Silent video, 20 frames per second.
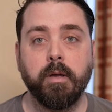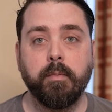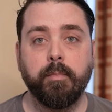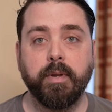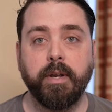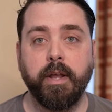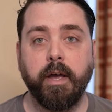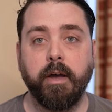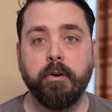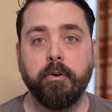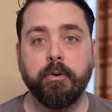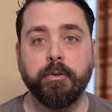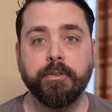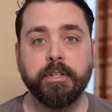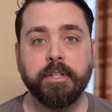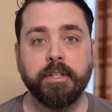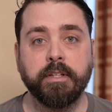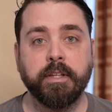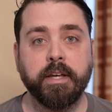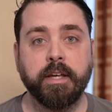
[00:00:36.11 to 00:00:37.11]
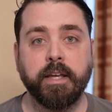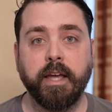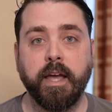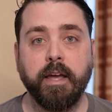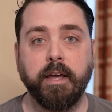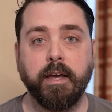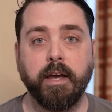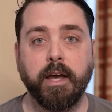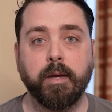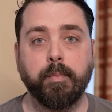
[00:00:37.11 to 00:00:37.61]
but now only like
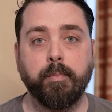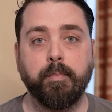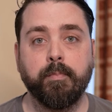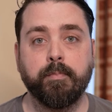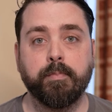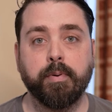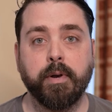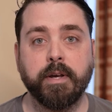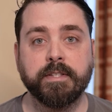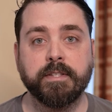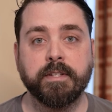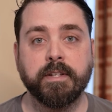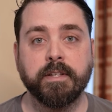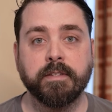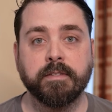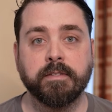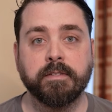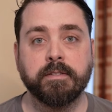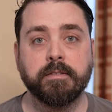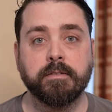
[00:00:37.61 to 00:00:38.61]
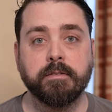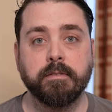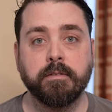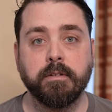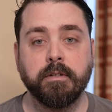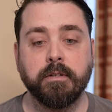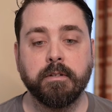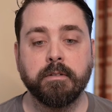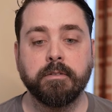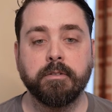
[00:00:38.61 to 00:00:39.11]
AI presidents
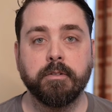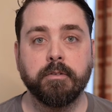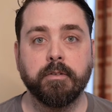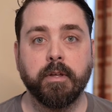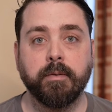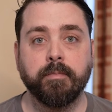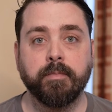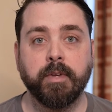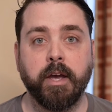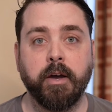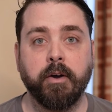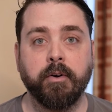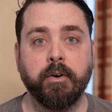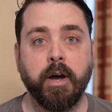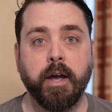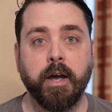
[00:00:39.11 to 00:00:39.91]
do them now,